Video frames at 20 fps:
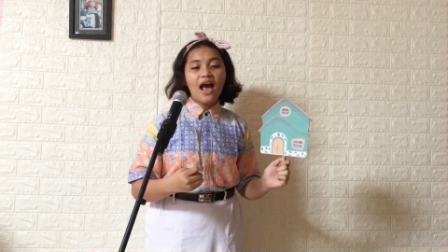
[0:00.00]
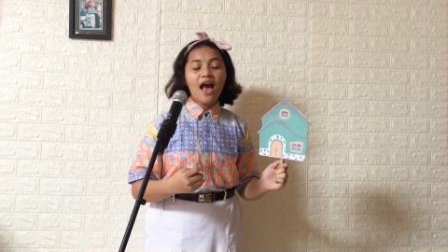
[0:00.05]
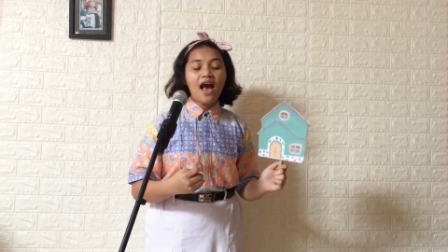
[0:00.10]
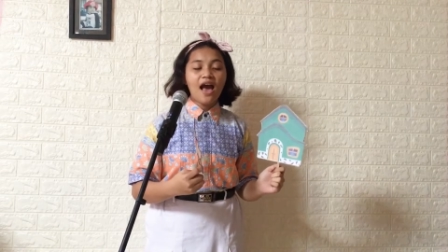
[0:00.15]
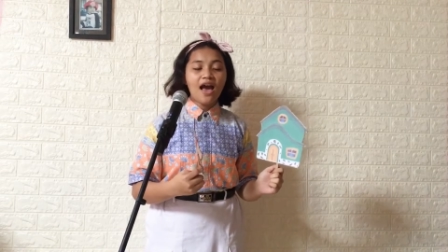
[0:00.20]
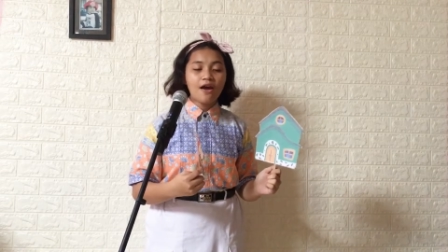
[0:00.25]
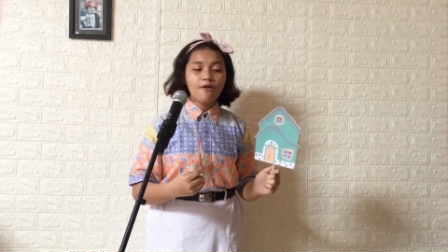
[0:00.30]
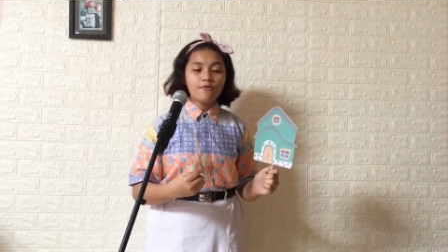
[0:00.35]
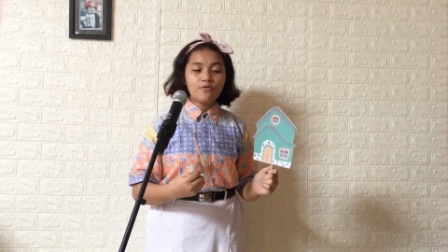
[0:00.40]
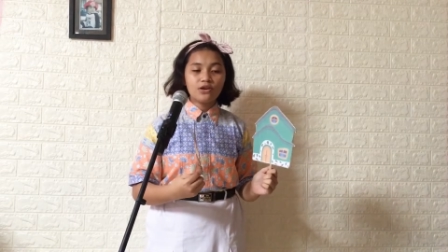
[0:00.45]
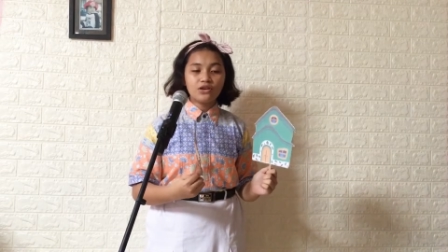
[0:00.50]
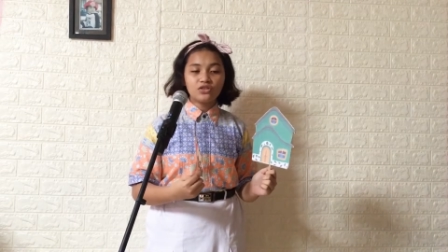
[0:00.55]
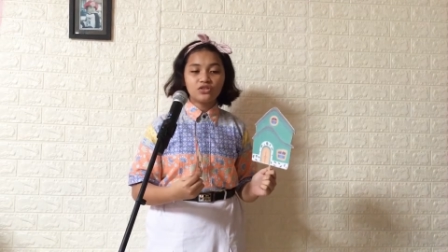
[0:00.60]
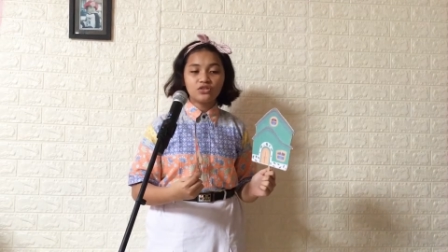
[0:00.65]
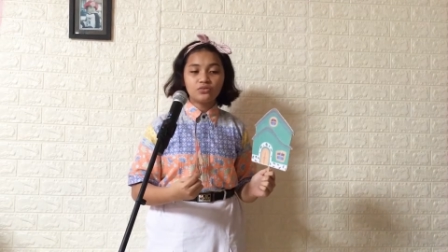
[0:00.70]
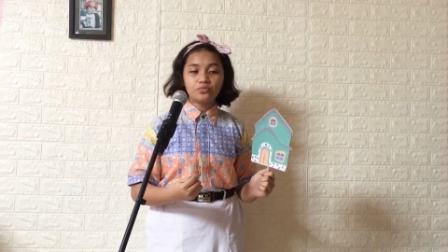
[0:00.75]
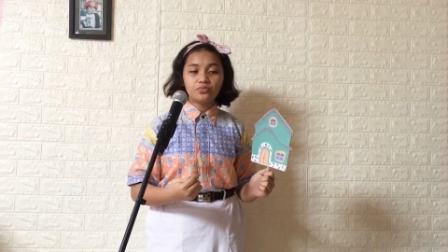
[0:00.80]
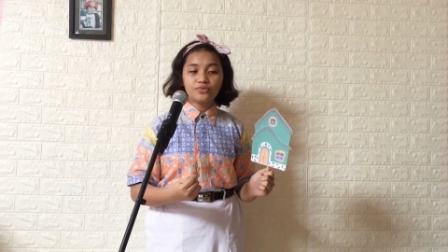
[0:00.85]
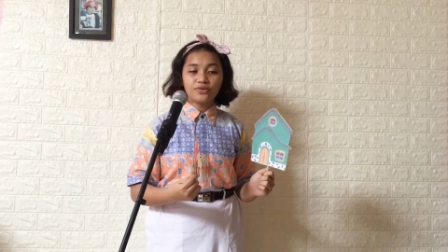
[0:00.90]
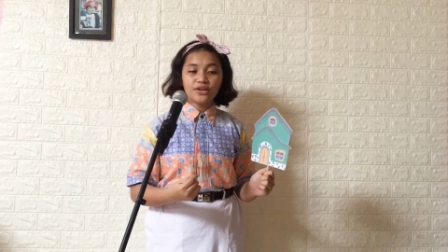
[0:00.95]
I want
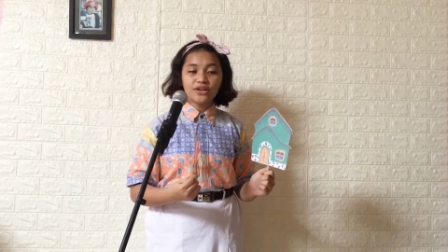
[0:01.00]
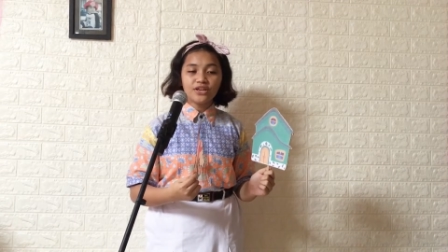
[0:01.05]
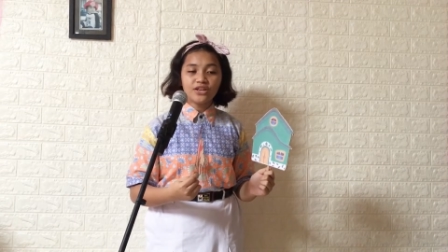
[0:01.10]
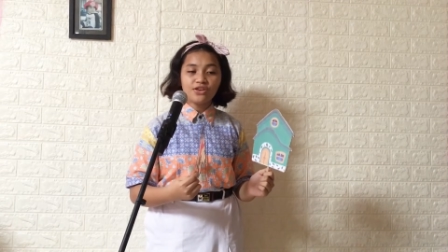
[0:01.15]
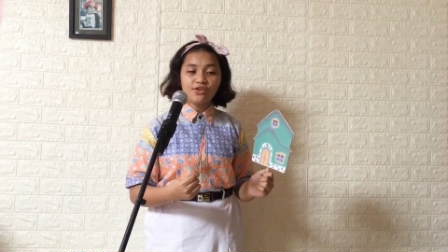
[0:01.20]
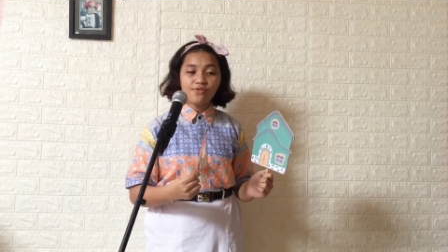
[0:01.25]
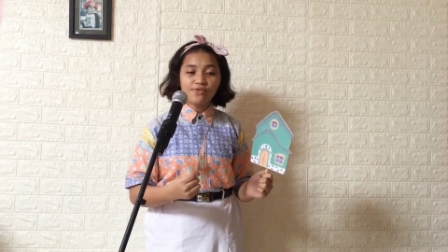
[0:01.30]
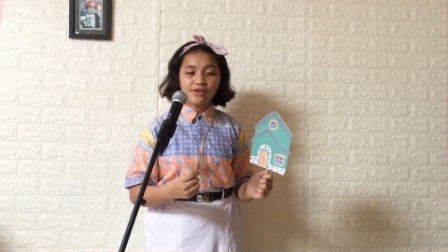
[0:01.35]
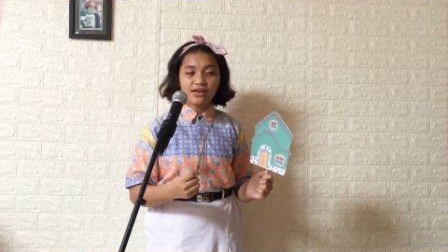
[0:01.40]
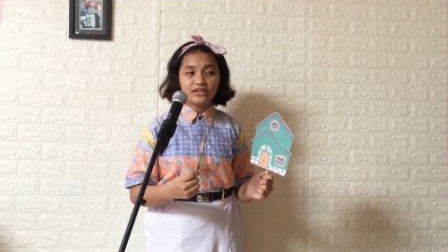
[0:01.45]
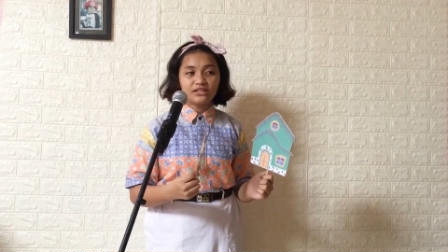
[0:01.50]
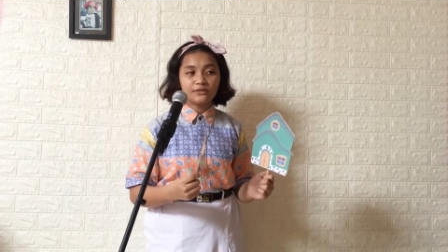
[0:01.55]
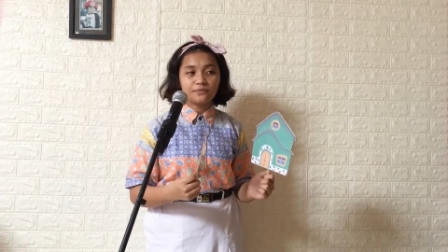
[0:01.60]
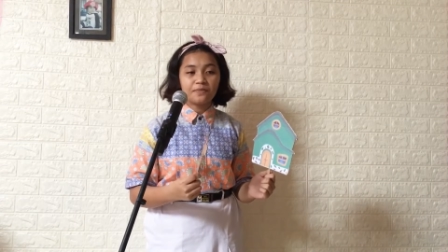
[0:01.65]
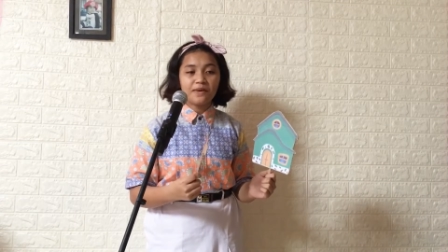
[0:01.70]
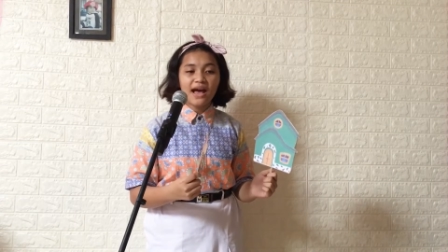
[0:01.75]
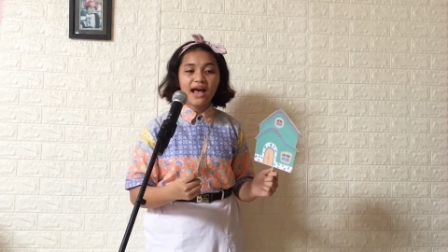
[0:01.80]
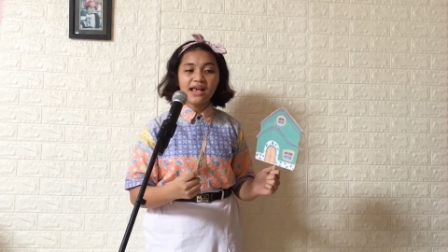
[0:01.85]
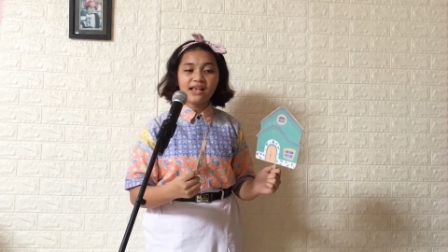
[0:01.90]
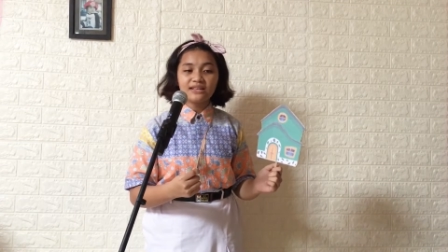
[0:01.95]
to bring you this
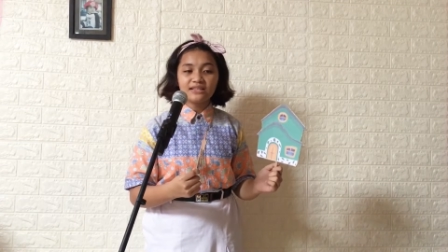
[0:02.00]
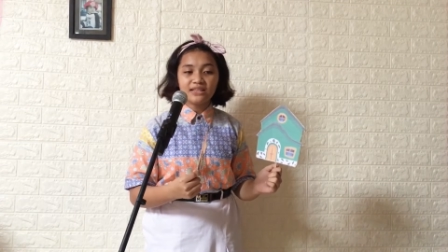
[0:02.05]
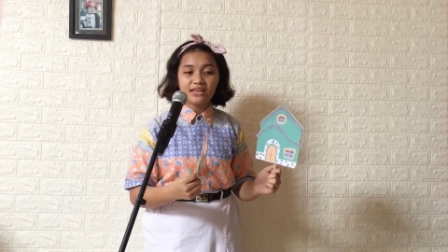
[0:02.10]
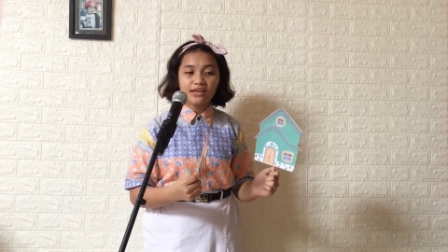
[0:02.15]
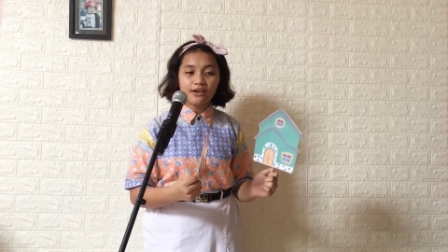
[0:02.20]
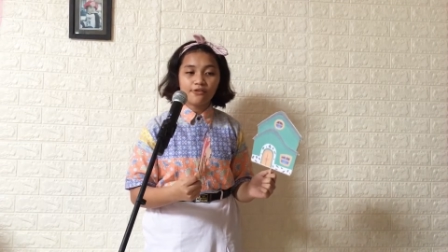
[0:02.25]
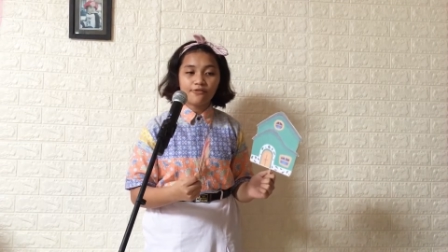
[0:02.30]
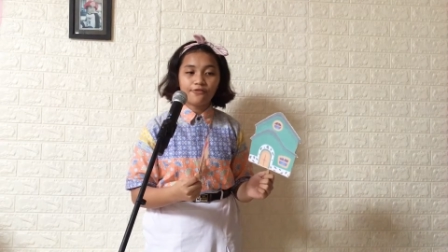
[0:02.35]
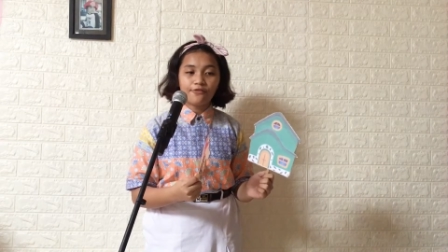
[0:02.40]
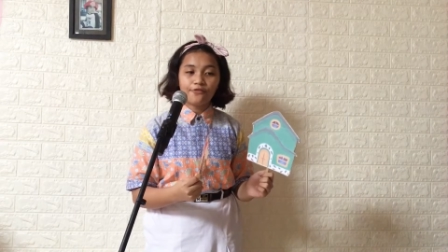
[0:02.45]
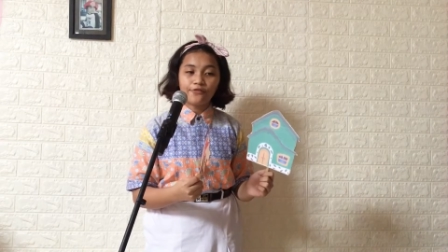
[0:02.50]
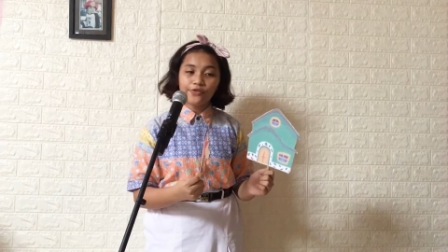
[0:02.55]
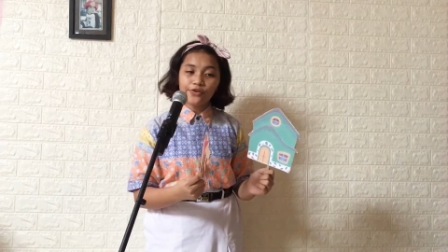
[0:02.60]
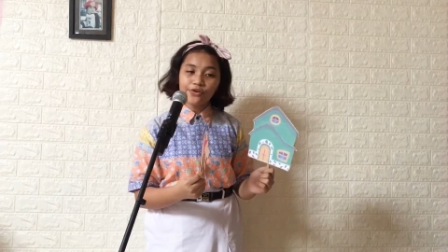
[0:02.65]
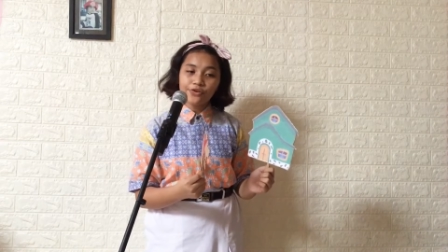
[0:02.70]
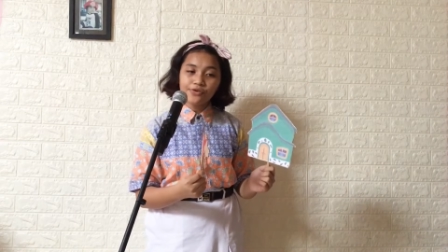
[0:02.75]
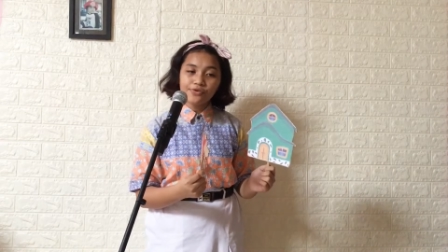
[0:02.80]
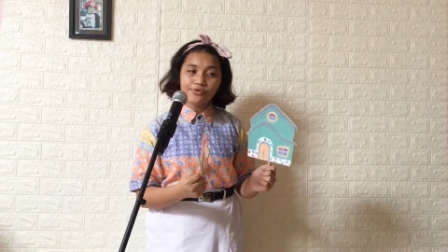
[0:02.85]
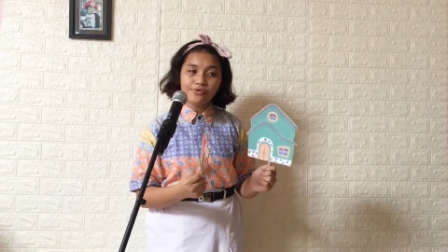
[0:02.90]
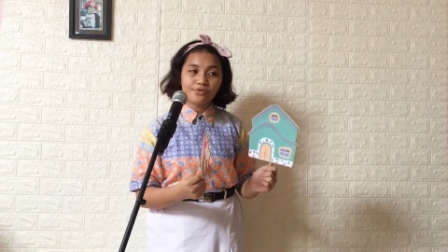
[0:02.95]
basket of
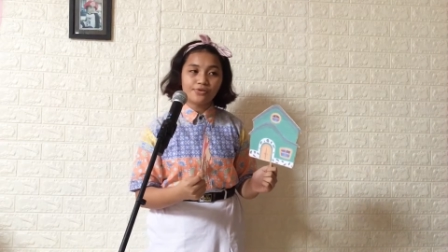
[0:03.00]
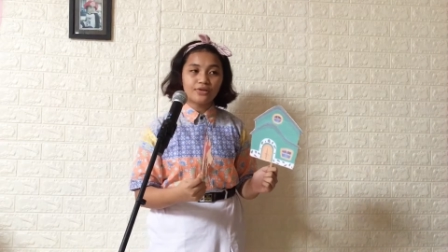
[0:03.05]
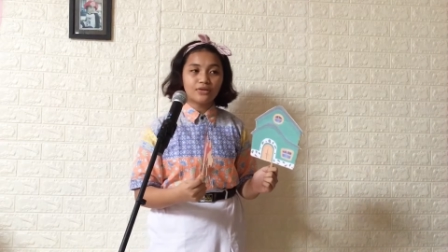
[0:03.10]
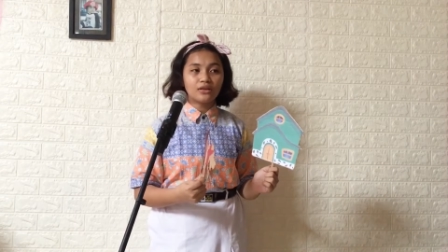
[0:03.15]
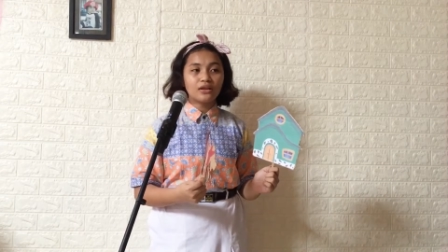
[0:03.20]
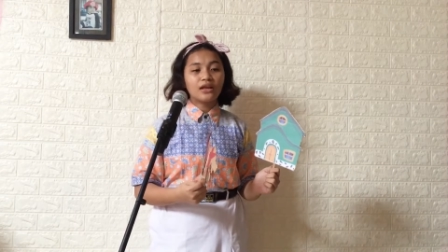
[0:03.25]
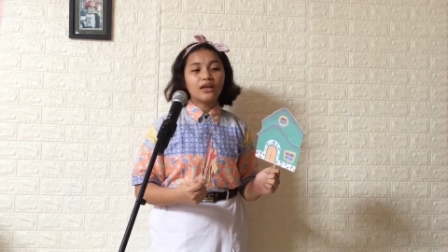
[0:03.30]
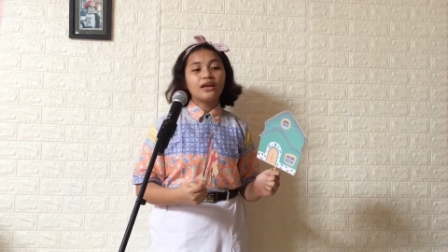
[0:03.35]
food,"